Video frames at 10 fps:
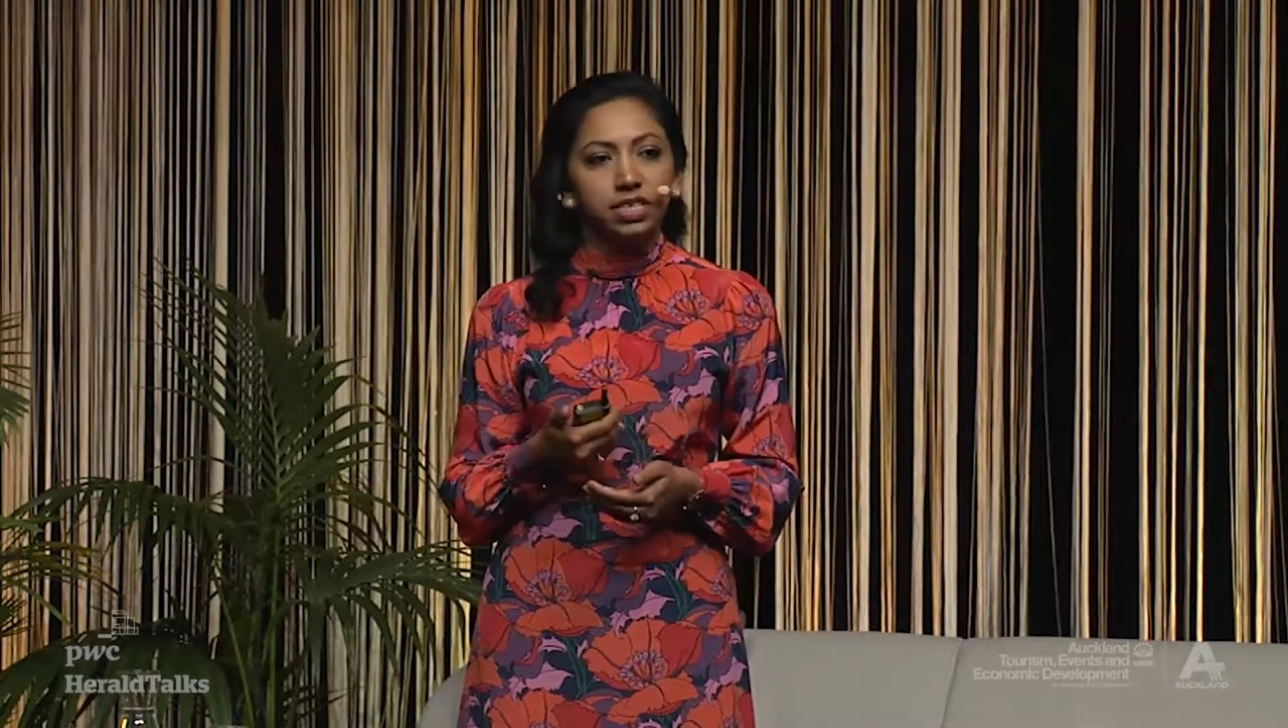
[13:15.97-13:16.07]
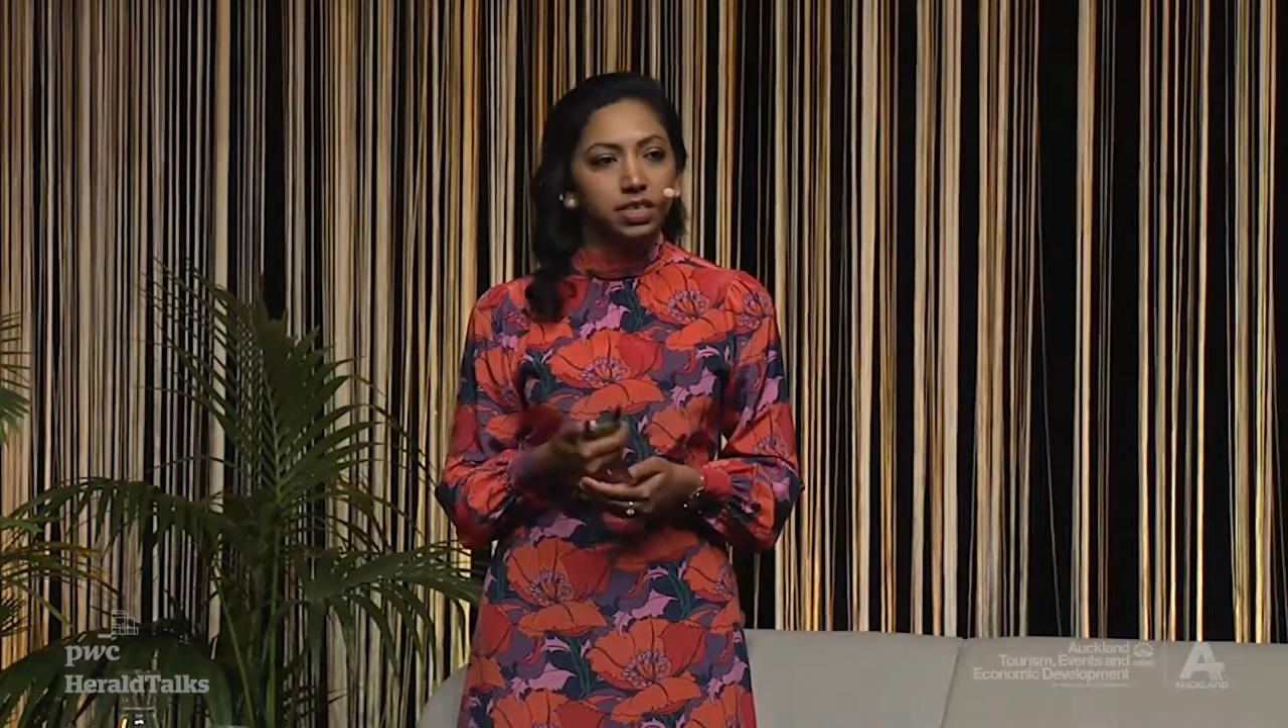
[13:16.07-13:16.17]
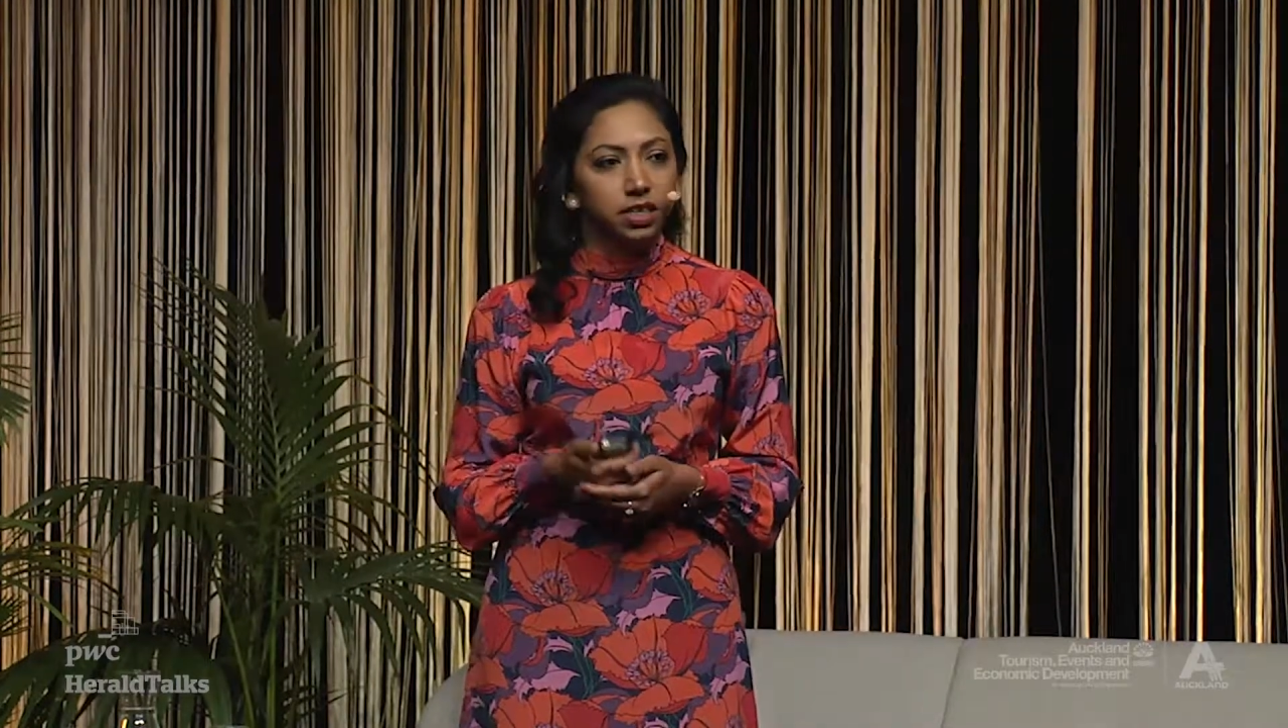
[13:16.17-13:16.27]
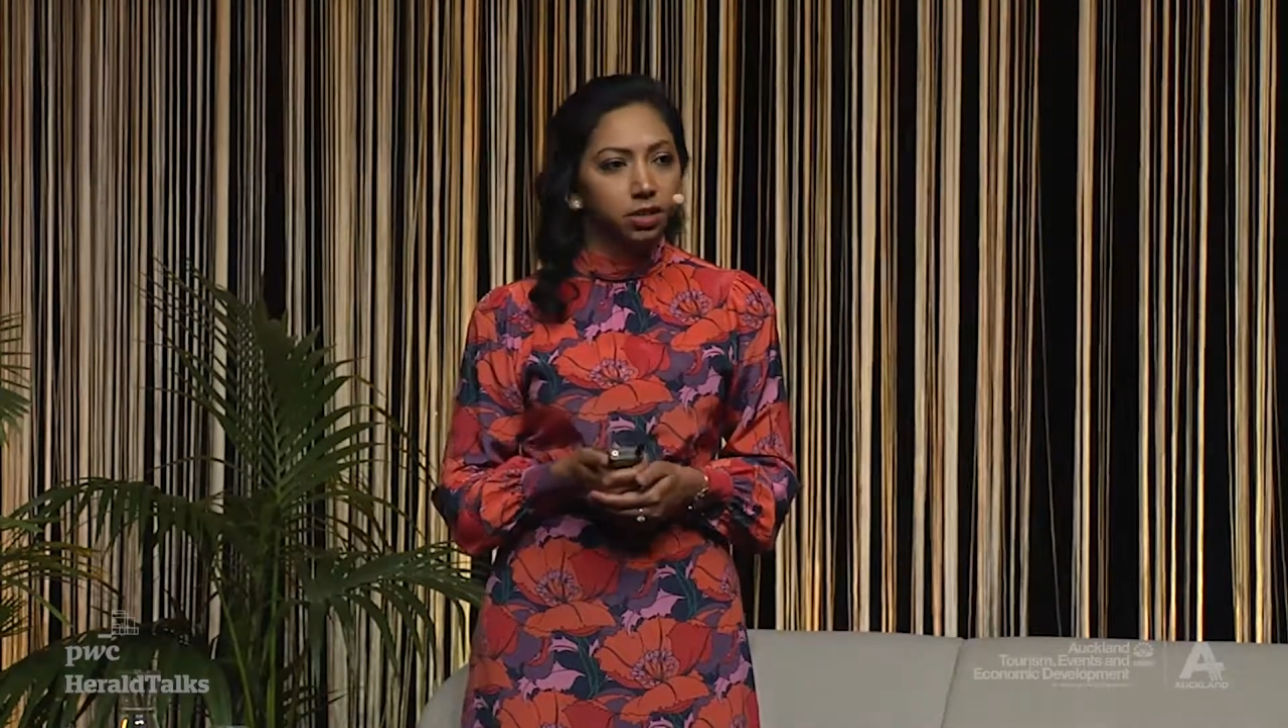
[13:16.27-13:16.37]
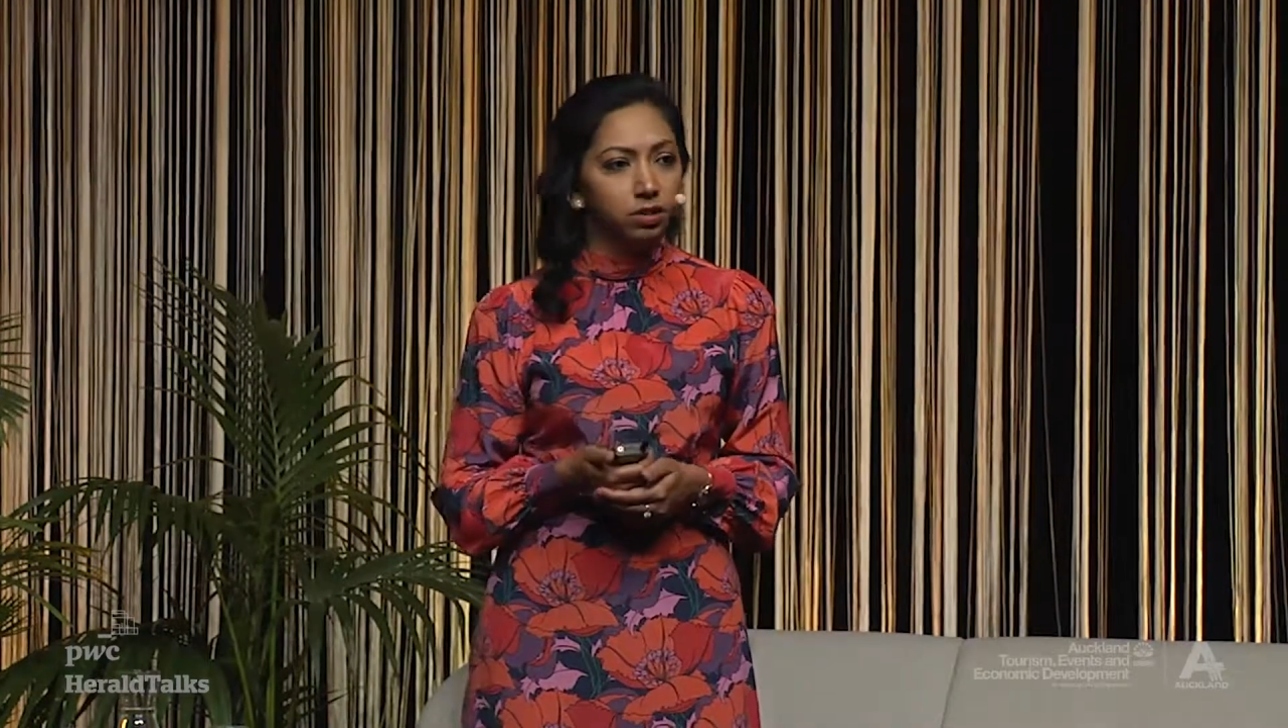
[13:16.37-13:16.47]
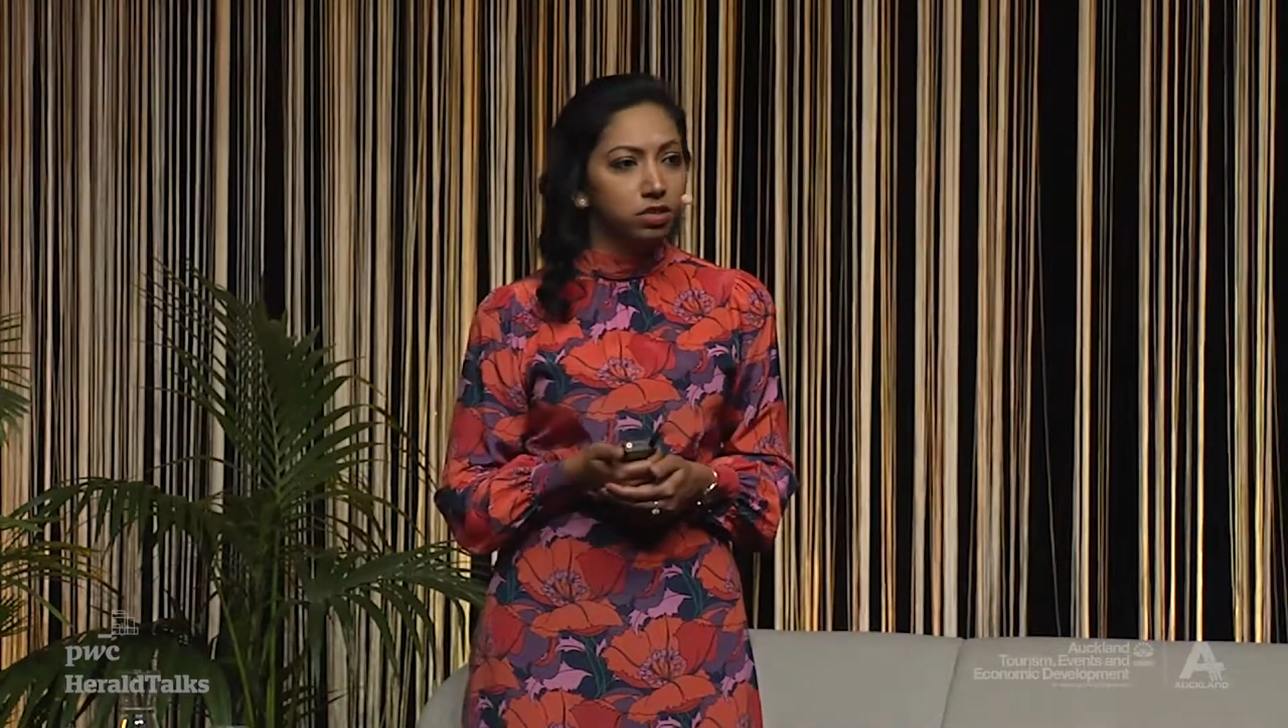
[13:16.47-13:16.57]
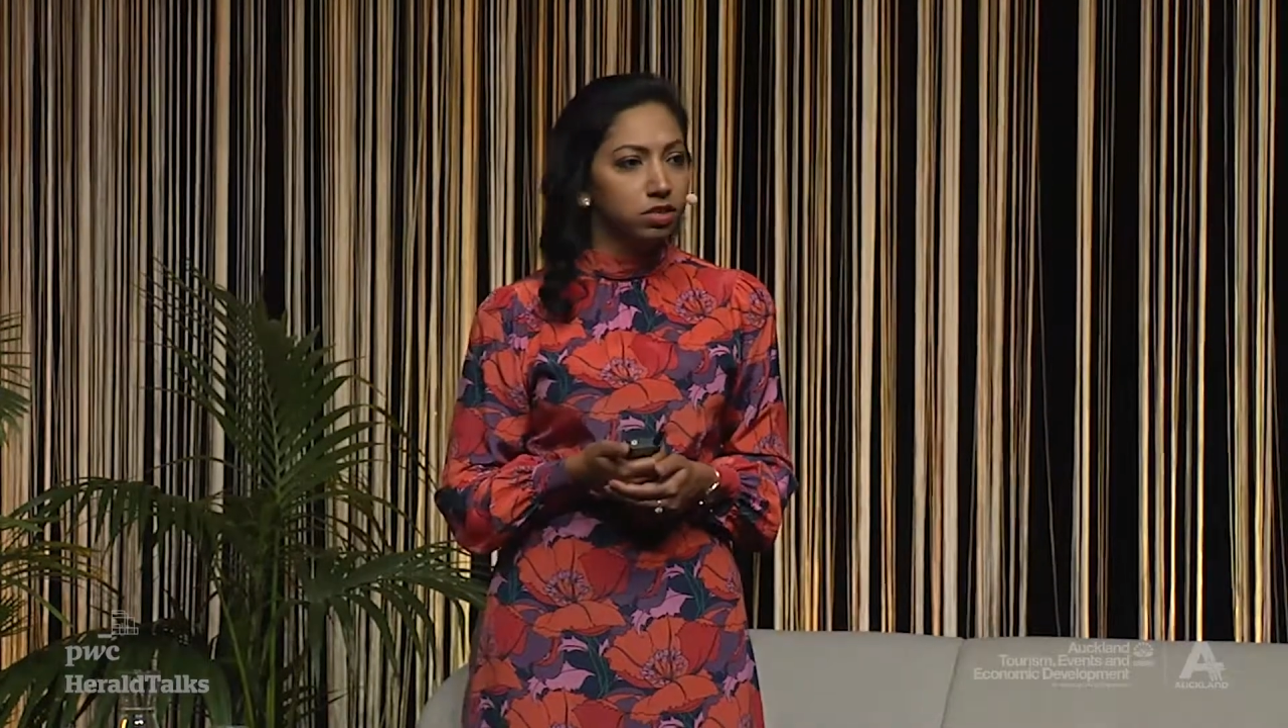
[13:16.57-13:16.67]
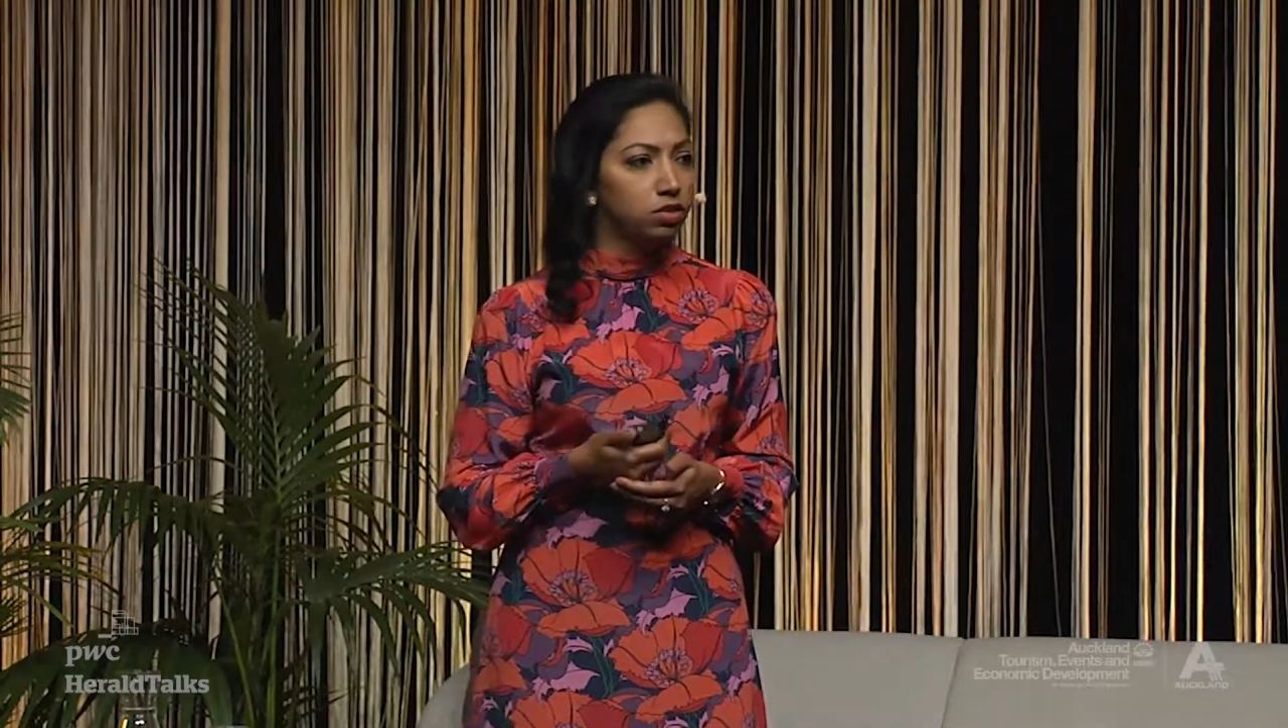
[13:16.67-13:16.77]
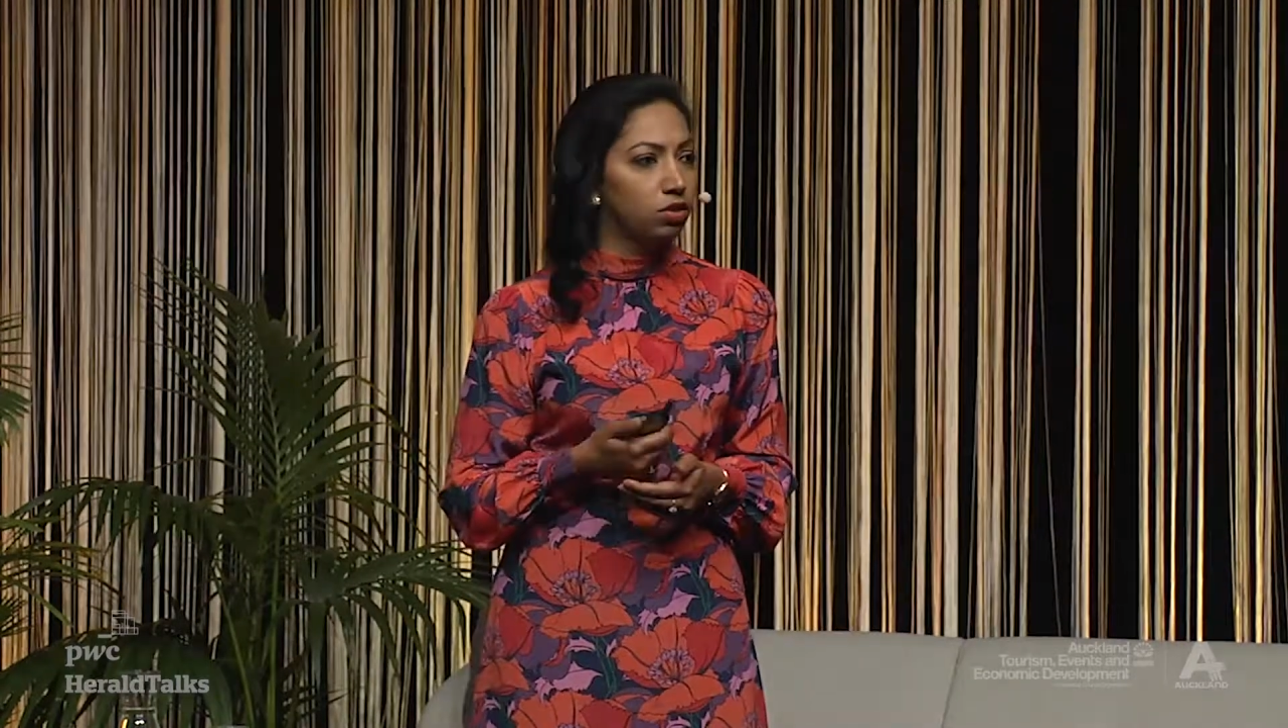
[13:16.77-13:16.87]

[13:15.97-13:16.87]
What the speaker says: skills,